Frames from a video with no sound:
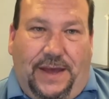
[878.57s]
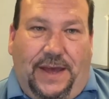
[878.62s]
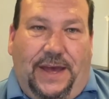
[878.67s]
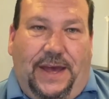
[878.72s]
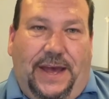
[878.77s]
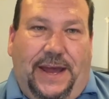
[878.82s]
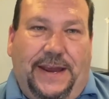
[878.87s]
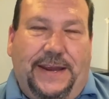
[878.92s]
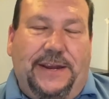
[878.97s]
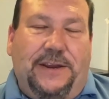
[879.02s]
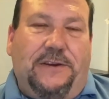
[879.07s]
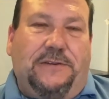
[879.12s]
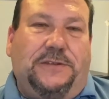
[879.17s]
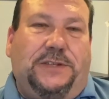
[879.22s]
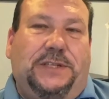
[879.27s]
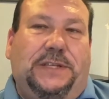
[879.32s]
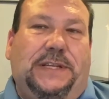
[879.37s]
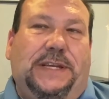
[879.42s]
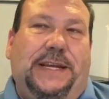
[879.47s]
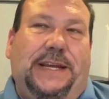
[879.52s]
And
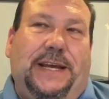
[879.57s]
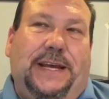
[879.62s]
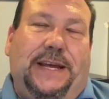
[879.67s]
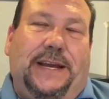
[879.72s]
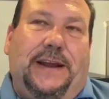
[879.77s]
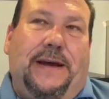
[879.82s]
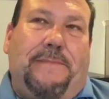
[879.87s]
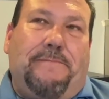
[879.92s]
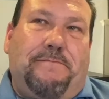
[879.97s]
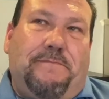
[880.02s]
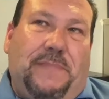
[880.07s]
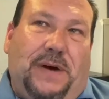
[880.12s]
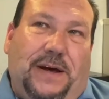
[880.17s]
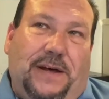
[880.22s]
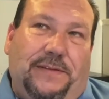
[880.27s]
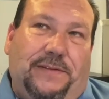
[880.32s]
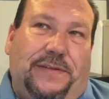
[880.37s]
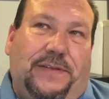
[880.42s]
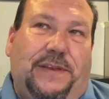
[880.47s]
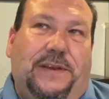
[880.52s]
usually in a
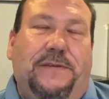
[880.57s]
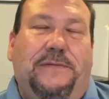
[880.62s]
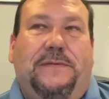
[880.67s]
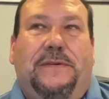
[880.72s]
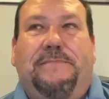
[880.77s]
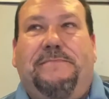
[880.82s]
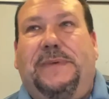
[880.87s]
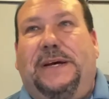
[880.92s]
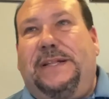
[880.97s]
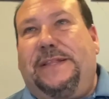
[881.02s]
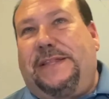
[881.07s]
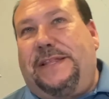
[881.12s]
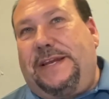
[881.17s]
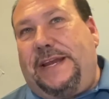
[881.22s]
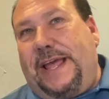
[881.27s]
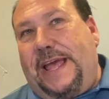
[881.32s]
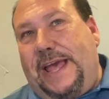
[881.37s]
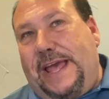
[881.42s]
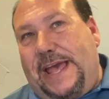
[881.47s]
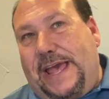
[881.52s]
month to a month and a
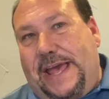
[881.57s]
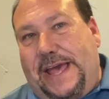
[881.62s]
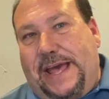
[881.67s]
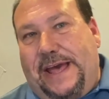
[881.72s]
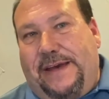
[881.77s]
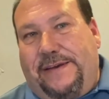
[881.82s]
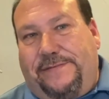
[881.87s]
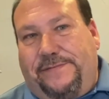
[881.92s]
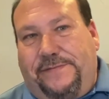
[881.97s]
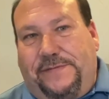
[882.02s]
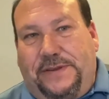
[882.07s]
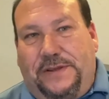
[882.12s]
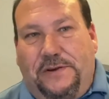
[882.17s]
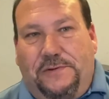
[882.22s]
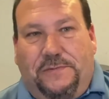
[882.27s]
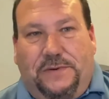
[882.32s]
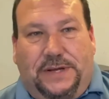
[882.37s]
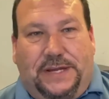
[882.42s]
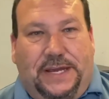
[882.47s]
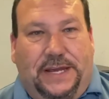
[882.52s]
half, you
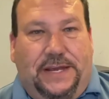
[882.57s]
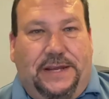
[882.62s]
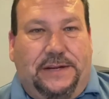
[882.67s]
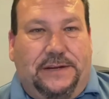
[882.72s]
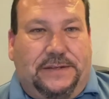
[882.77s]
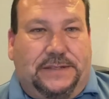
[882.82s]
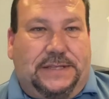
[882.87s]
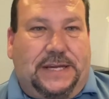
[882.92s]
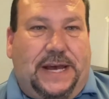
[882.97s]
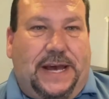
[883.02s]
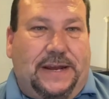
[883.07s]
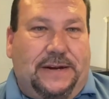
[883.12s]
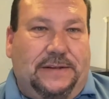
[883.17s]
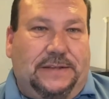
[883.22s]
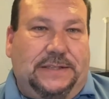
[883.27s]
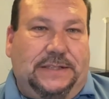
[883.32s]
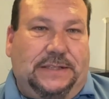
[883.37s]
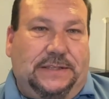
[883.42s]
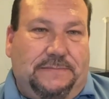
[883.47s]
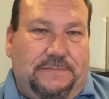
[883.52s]
will get your title
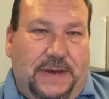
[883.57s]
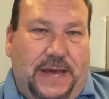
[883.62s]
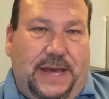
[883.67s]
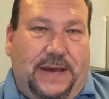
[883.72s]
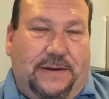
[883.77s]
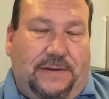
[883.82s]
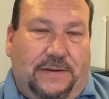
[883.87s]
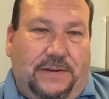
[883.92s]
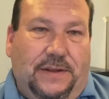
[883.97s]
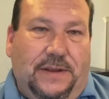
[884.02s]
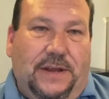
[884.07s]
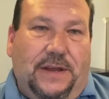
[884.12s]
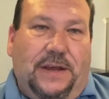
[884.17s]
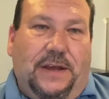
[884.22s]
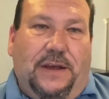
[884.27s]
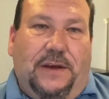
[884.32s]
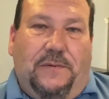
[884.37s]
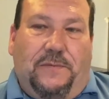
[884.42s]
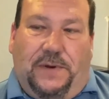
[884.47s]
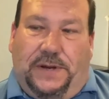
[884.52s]
in the mail.
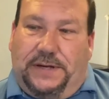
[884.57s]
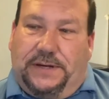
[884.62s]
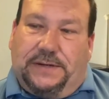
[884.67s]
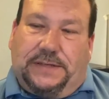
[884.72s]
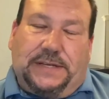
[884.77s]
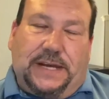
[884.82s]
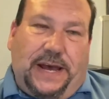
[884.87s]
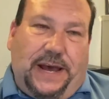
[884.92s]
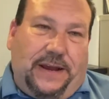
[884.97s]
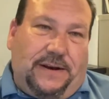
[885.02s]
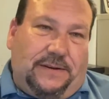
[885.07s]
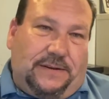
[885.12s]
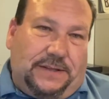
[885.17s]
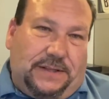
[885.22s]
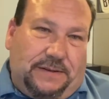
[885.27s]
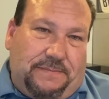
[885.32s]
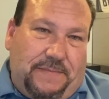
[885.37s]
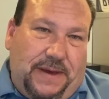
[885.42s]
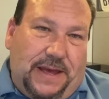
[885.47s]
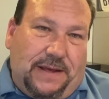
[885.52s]
When your title in
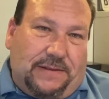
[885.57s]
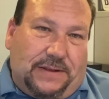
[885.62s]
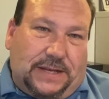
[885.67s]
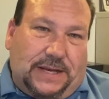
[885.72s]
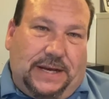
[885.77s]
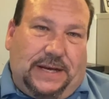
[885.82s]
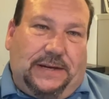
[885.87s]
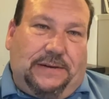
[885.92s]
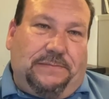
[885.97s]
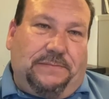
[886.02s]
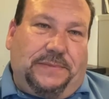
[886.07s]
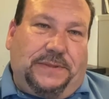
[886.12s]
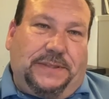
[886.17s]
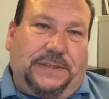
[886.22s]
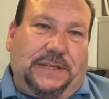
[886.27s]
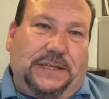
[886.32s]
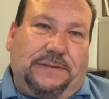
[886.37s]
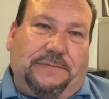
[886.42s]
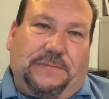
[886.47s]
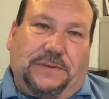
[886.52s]
the mail comes,
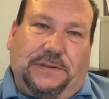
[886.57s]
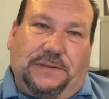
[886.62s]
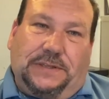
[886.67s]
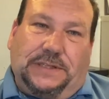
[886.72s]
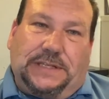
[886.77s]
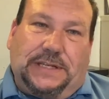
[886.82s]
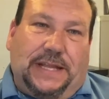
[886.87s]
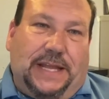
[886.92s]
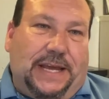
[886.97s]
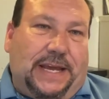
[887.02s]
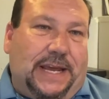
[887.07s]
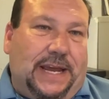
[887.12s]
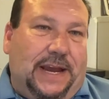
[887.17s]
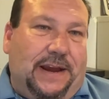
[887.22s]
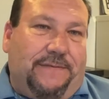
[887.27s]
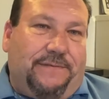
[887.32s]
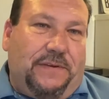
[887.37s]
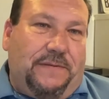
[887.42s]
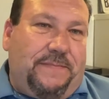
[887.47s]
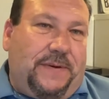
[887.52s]
it will look like
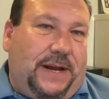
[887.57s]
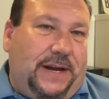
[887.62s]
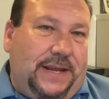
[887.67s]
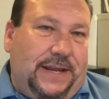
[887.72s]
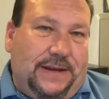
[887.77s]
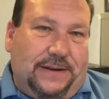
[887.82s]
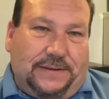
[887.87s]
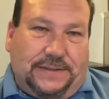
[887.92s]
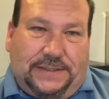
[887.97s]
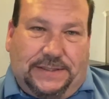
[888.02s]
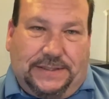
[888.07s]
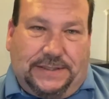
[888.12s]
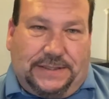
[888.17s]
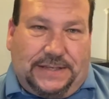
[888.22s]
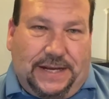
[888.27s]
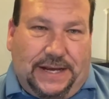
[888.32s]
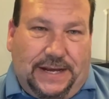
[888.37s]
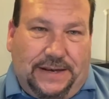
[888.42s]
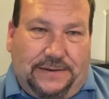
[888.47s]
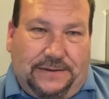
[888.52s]
everybody else's
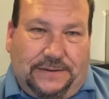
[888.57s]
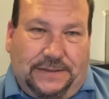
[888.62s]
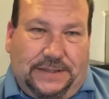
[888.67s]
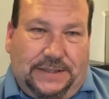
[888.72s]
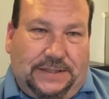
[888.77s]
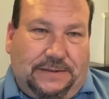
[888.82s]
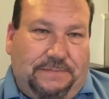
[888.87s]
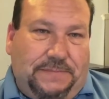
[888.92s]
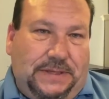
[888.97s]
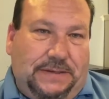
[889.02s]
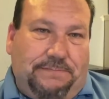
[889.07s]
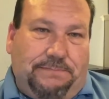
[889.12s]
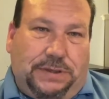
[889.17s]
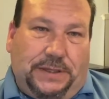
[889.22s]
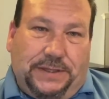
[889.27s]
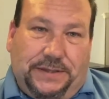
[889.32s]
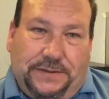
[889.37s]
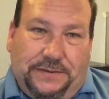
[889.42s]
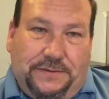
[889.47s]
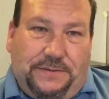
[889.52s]
title. It'll be
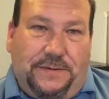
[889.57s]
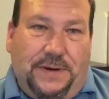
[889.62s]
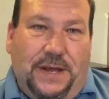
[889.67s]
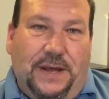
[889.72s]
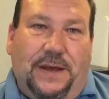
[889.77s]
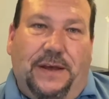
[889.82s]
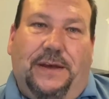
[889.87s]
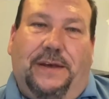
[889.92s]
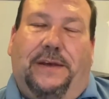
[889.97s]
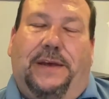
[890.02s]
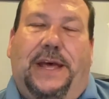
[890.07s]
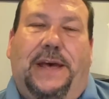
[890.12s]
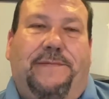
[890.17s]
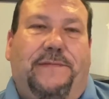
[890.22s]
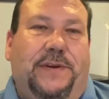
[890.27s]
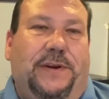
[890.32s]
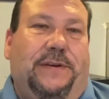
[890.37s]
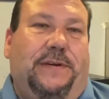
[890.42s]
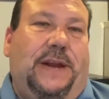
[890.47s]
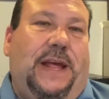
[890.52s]
blue, have
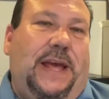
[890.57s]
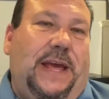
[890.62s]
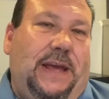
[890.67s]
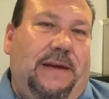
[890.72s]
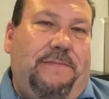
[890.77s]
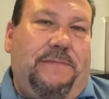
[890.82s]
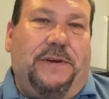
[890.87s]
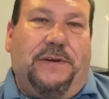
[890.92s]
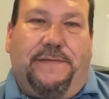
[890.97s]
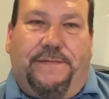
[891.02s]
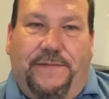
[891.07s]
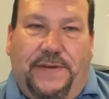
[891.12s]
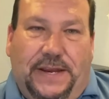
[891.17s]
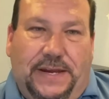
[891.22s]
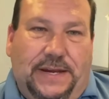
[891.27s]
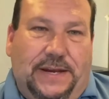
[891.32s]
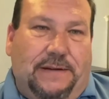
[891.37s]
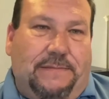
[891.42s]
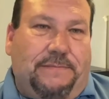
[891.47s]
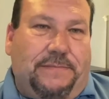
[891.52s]
your name, your VIN
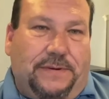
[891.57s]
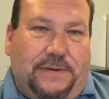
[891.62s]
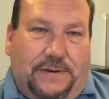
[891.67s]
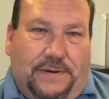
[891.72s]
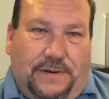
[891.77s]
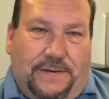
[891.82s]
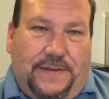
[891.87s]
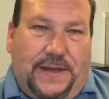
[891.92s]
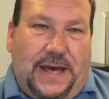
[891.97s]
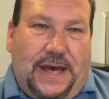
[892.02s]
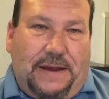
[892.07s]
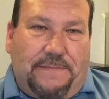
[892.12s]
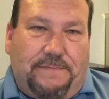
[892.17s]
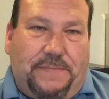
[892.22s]
number, all that.